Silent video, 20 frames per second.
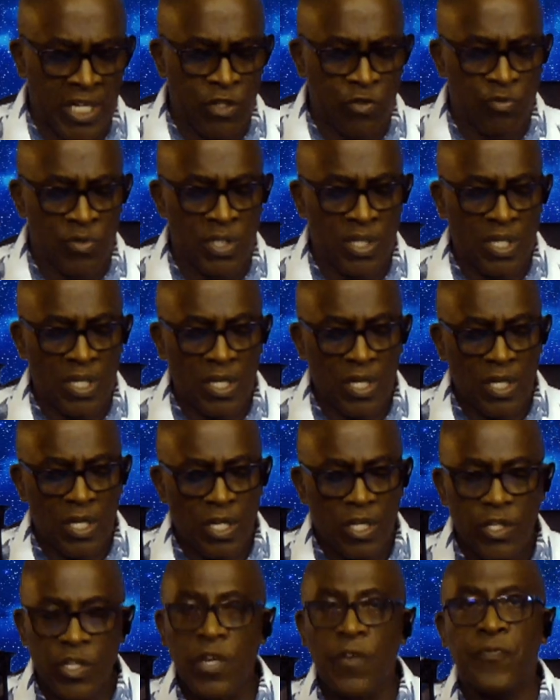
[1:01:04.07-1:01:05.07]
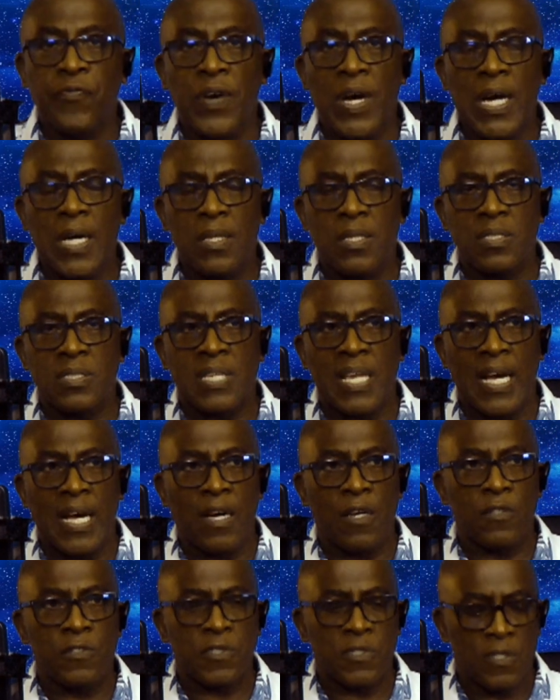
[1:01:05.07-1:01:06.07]
kindred, your father's
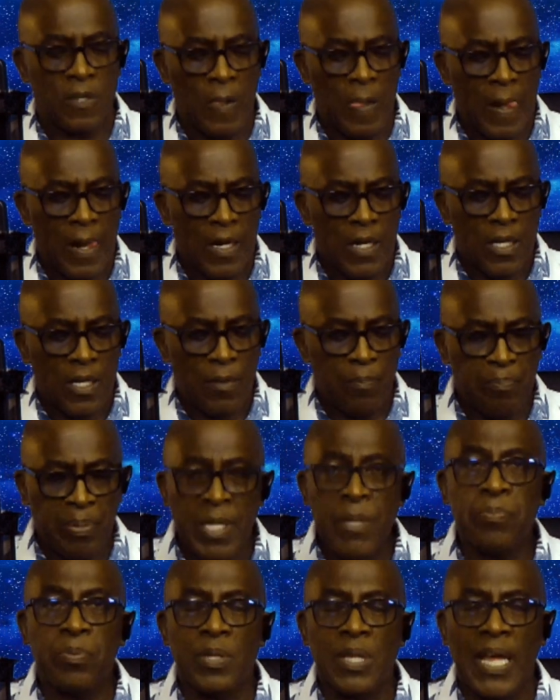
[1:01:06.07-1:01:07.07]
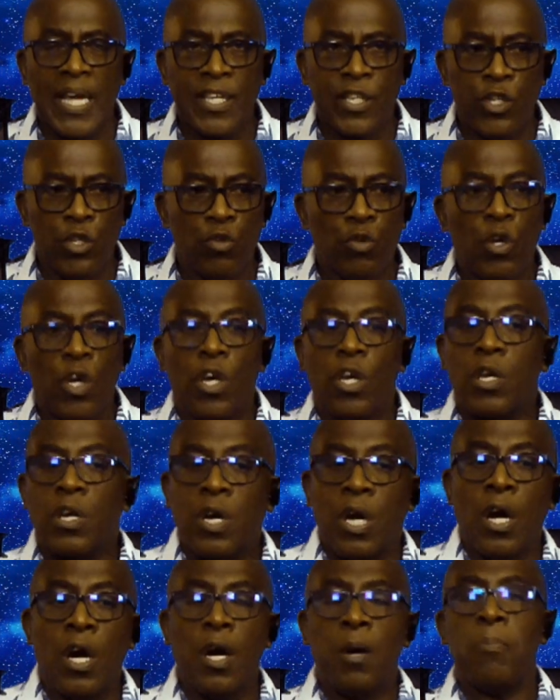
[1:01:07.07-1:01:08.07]
house, people like you,
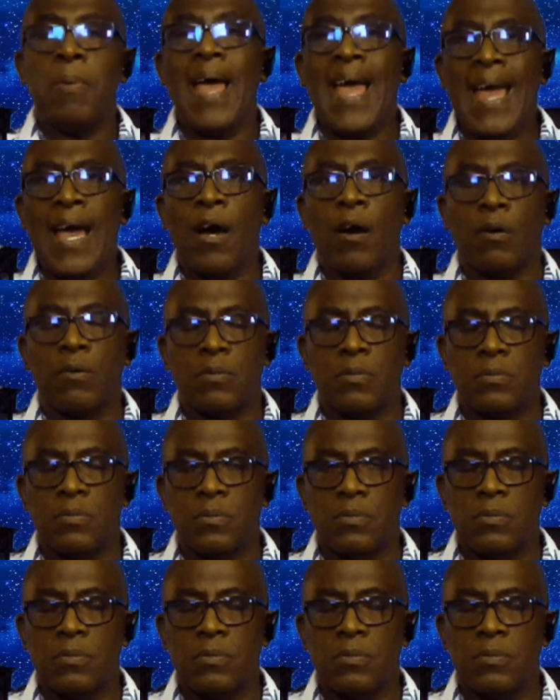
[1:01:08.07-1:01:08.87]
come out.